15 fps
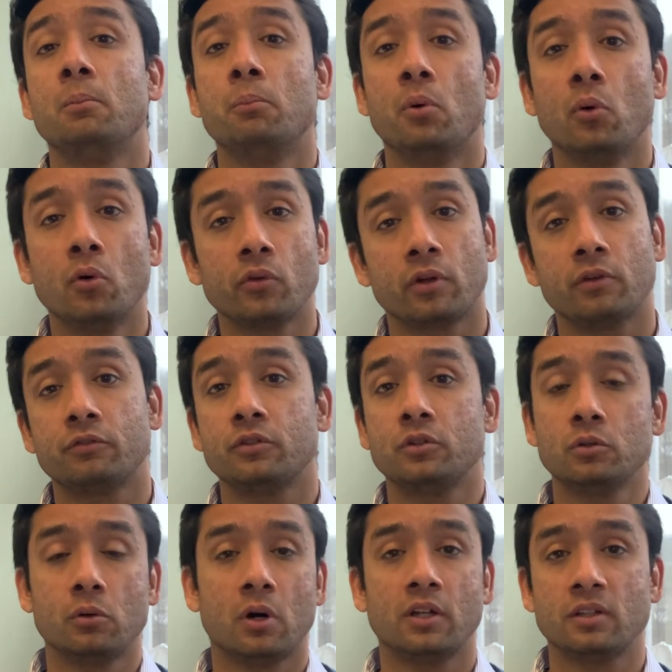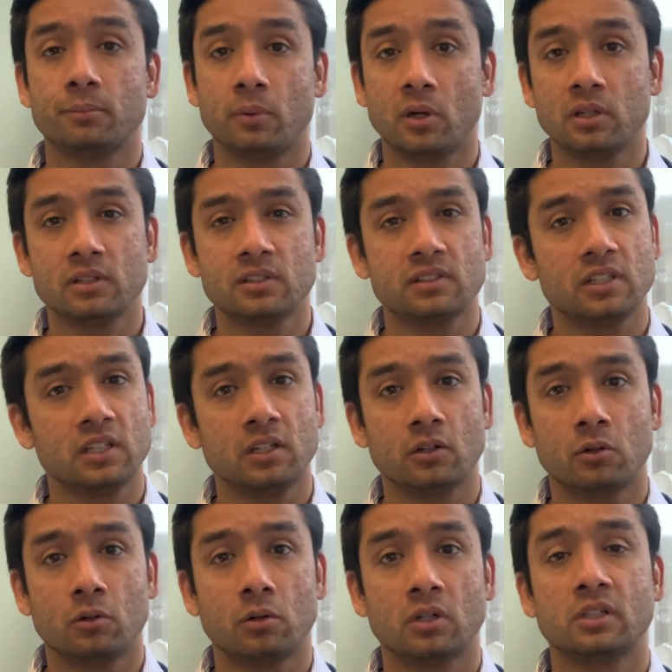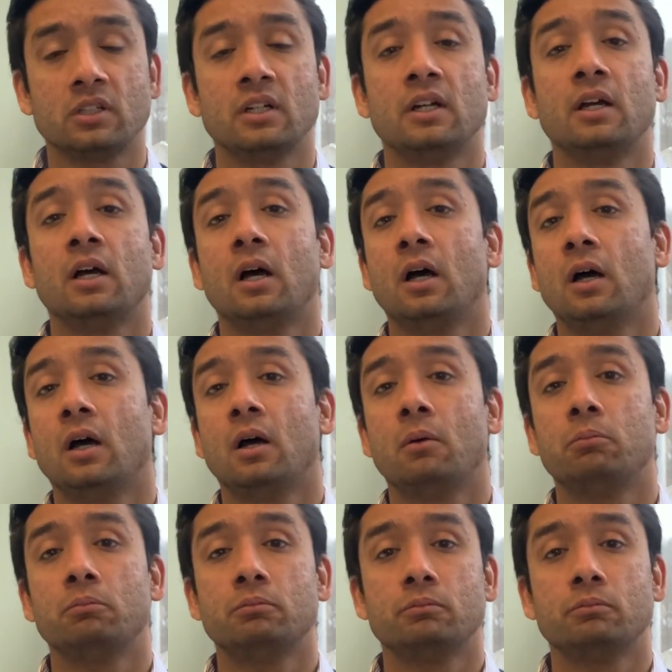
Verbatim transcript: both of you on the policy or uh,